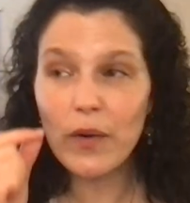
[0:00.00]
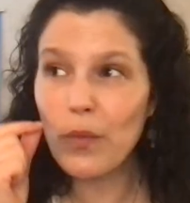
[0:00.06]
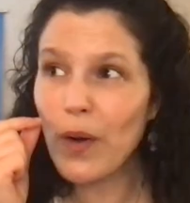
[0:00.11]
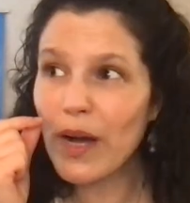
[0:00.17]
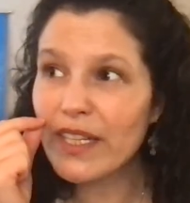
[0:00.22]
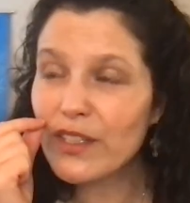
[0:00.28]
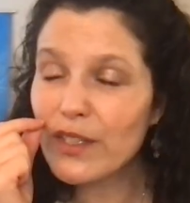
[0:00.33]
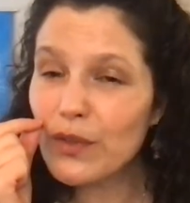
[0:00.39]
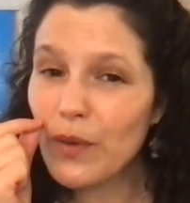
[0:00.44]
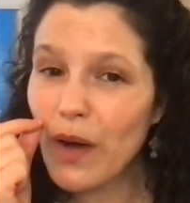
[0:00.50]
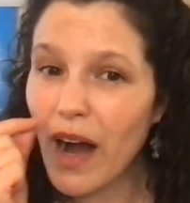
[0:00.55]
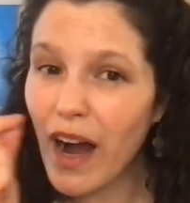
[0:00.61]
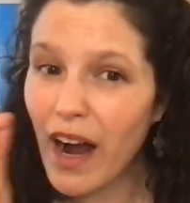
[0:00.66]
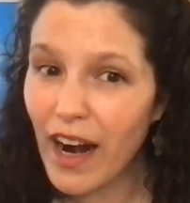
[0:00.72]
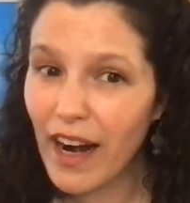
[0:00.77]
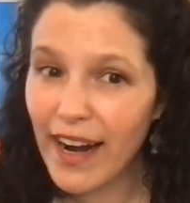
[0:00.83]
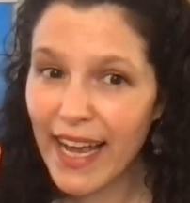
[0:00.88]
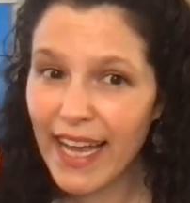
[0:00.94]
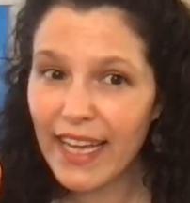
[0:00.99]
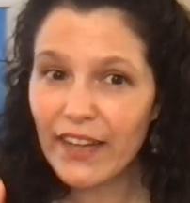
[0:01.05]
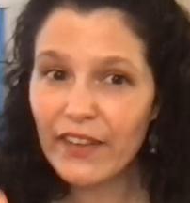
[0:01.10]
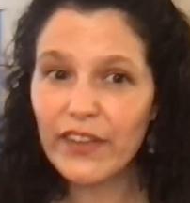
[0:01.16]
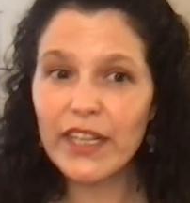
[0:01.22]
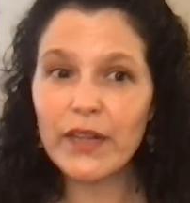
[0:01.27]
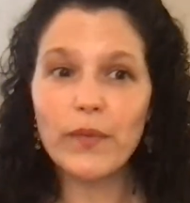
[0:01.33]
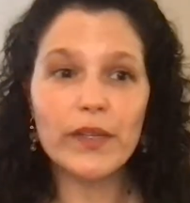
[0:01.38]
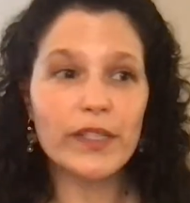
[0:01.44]
when you are
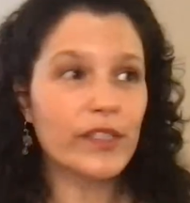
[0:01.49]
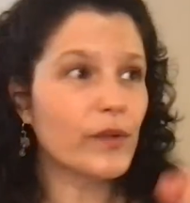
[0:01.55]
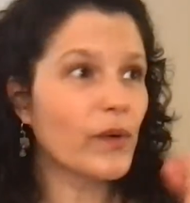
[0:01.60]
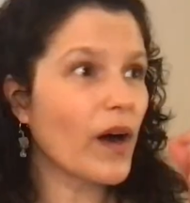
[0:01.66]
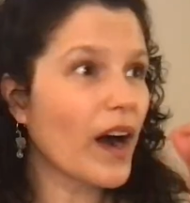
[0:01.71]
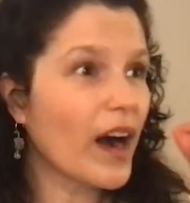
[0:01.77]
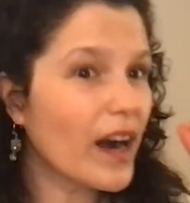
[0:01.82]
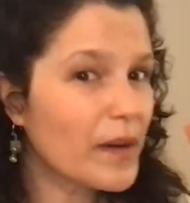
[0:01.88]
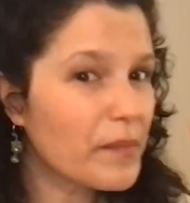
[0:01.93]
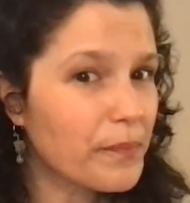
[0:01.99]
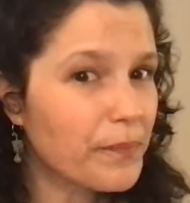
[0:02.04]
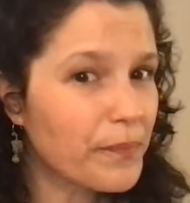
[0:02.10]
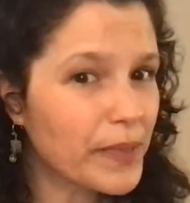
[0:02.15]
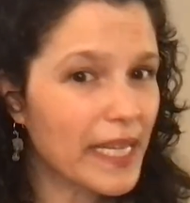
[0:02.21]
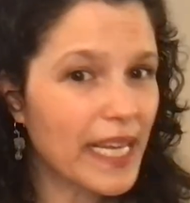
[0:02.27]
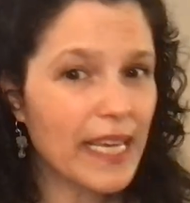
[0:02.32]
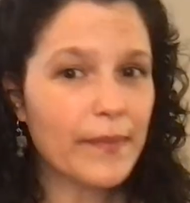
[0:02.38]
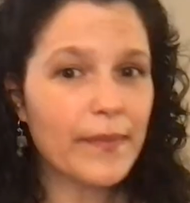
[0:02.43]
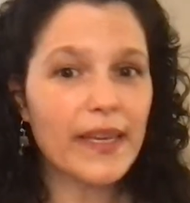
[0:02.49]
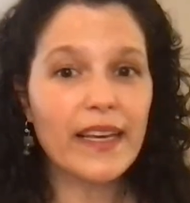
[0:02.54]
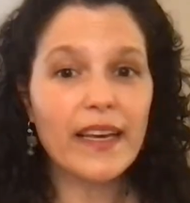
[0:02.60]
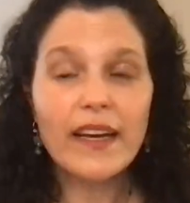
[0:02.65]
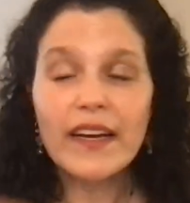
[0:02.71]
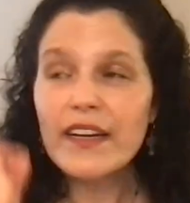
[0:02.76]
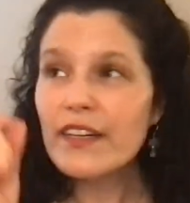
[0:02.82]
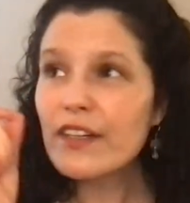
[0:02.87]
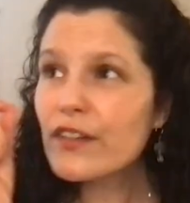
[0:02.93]
angry, when you are blaming,
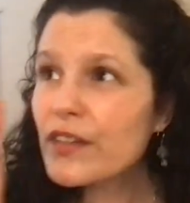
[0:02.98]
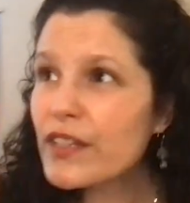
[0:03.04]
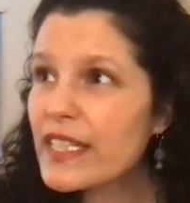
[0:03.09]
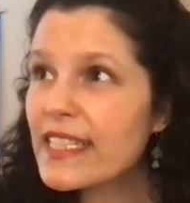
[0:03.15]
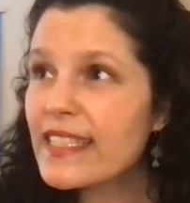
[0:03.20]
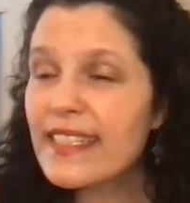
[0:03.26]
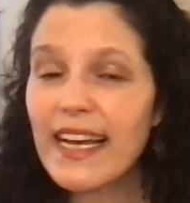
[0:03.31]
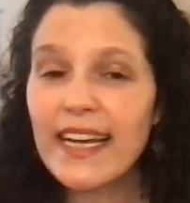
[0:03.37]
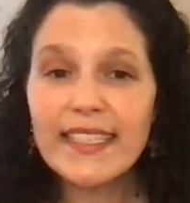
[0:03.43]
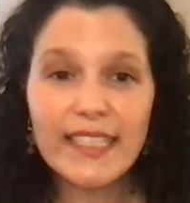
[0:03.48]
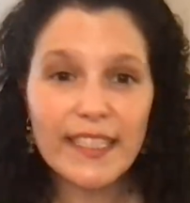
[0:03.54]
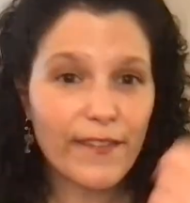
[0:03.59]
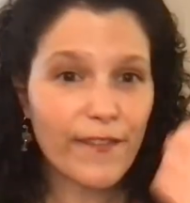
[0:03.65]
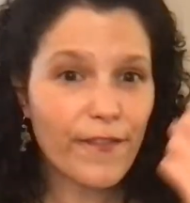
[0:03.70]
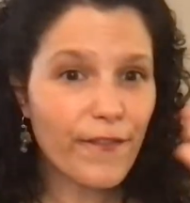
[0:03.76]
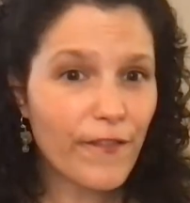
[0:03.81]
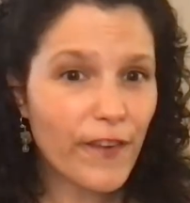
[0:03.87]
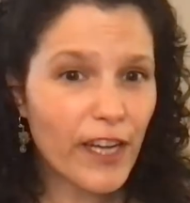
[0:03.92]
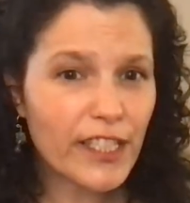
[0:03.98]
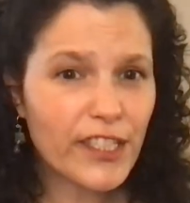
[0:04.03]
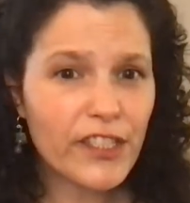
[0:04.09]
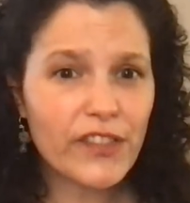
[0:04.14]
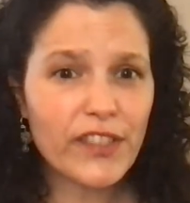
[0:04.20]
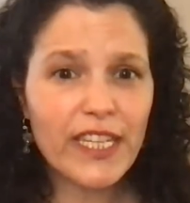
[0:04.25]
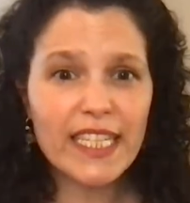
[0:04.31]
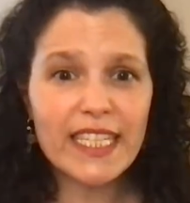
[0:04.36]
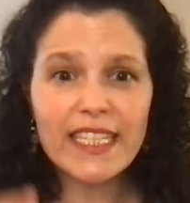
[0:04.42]
criticizing,
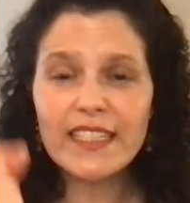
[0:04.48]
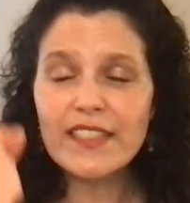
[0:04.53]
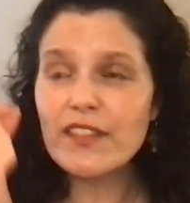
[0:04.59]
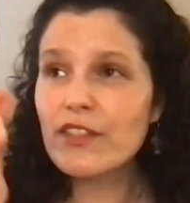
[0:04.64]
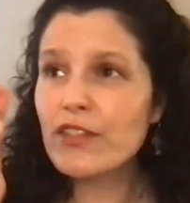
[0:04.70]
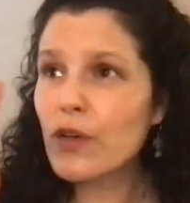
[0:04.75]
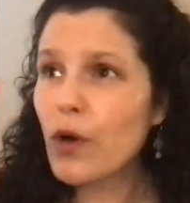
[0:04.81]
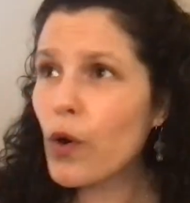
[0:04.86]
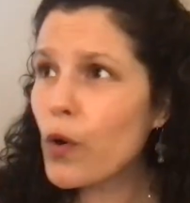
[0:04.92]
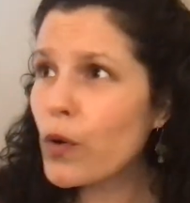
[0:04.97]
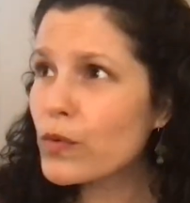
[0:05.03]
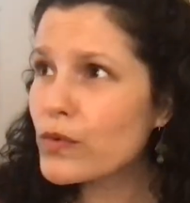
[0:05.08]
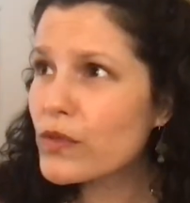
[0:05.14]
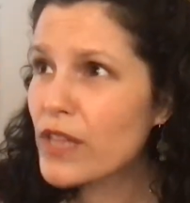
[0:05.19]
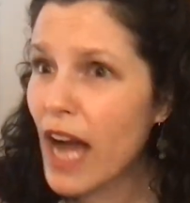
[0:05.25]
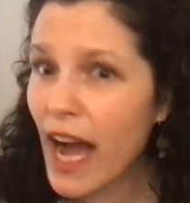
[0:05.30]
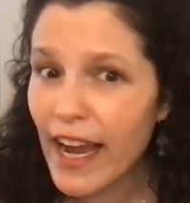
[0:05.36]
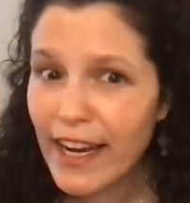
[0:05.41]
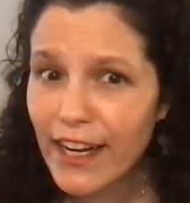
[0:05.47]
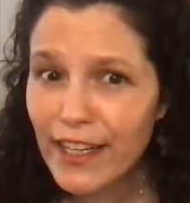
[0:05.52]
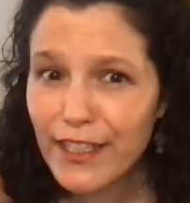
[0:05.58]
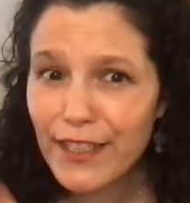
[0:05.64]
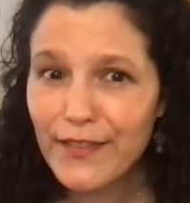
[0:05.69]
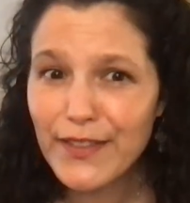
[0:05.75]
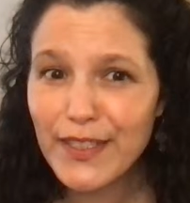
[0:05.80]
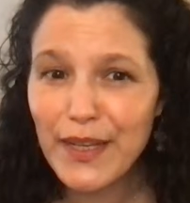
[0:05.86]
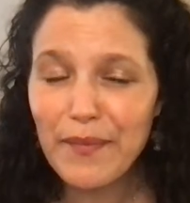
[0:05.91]
frustrated, so tired
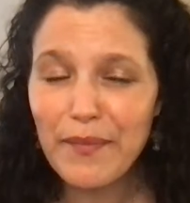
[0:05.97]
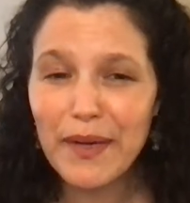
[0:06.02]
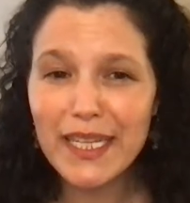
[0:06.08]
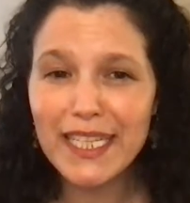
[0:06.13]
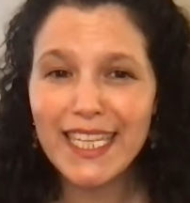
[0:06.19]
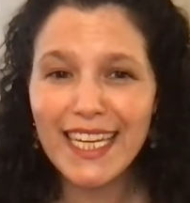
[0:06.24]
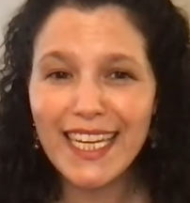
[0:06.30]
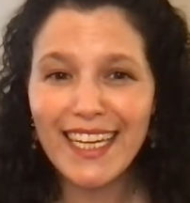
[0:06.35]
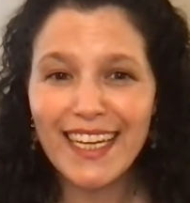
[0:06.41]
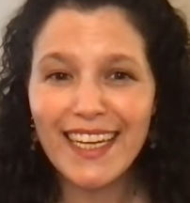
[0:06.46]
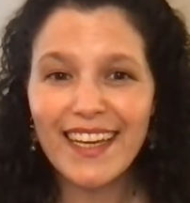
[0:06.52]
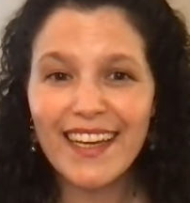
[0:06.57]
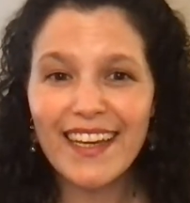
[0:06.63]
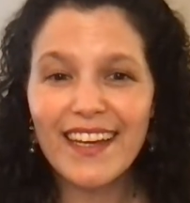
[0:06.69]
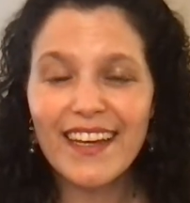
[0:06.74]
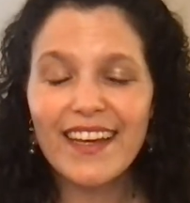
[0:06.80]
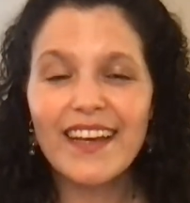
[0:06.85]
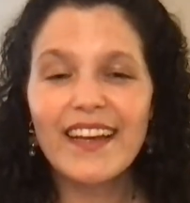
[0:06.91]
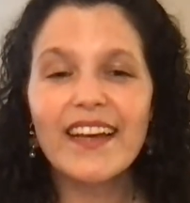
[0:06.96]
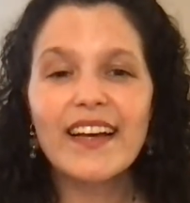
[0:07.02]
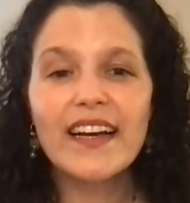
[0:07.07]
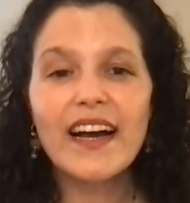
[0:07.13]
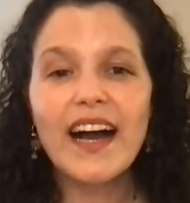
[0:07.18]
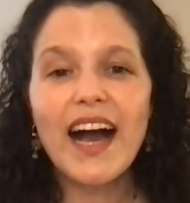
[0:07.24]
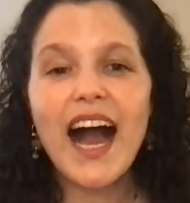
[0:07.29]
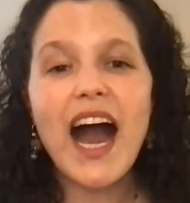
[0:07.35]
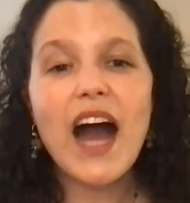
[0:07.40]
of somebody,
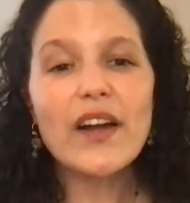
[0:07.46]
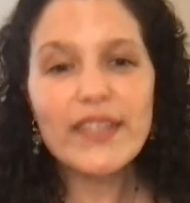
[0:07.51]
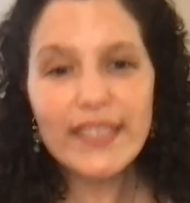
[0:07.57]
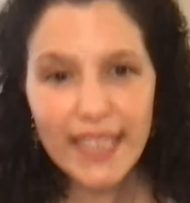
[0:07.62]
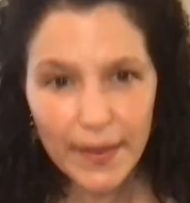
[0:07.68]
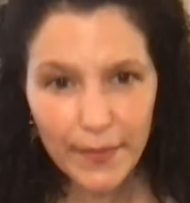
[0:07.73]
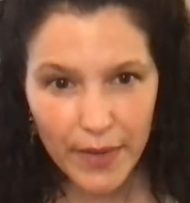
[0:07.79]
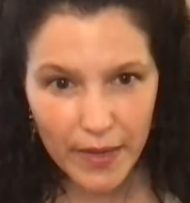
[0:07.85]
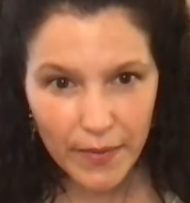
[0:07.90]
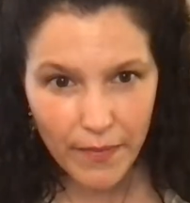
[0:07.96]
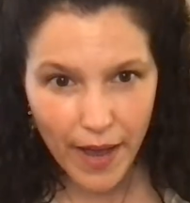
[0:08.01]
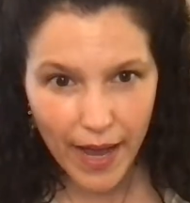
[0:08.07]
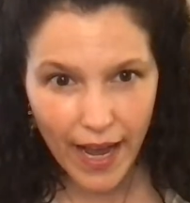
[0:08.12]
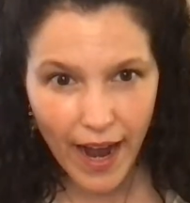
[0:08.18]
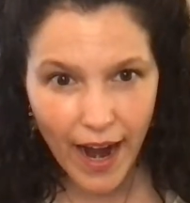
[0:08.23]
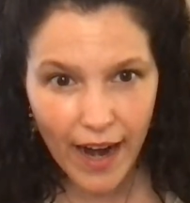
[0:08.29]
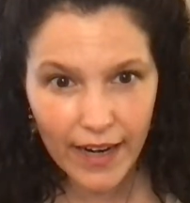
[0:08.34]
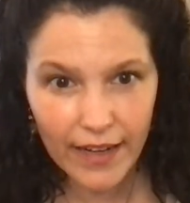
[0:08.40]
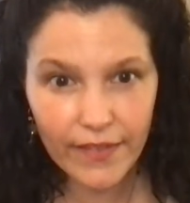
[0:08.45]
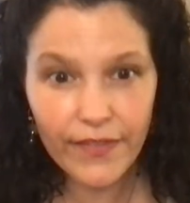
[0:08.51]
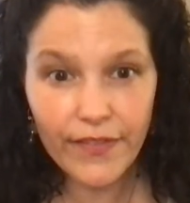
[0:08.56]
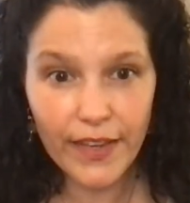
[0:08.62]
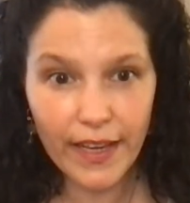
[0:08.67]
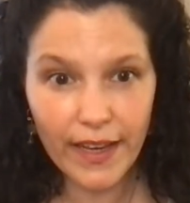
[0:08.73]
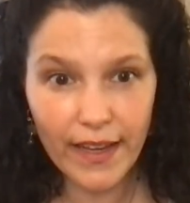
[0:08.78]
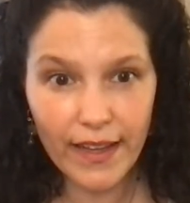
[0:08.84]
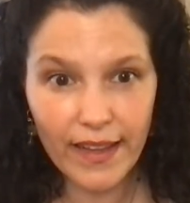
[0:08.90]
how does that make my heart
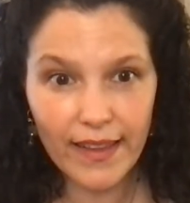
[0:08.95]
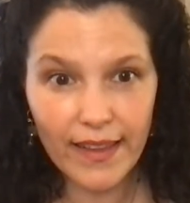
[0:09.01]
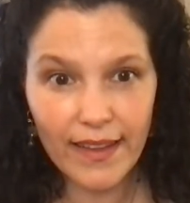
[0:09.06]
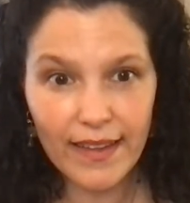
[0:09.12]
feel?